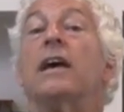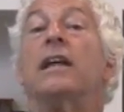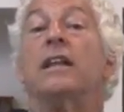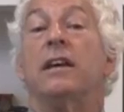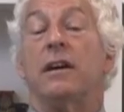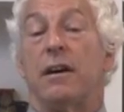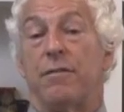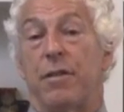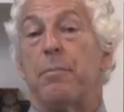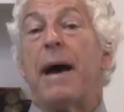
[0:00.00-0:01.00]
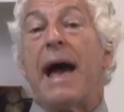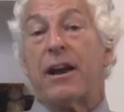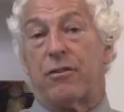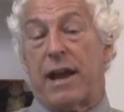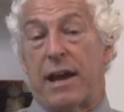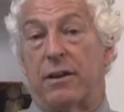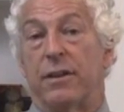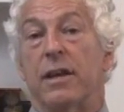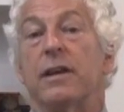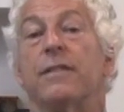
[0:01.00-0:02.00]
any of the
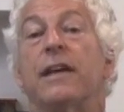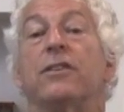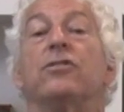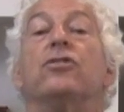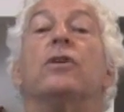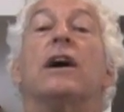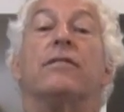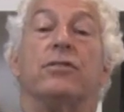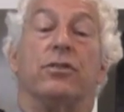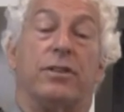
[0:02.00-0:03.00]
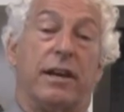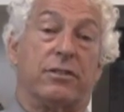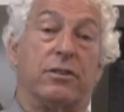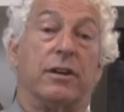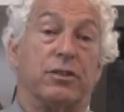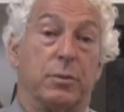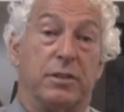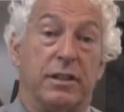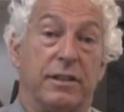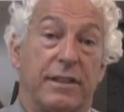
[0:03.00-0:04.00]
background that you do have in your technical
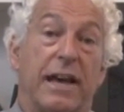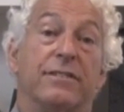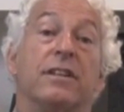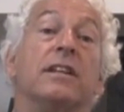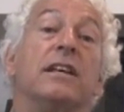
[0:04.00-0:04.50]
expertise as an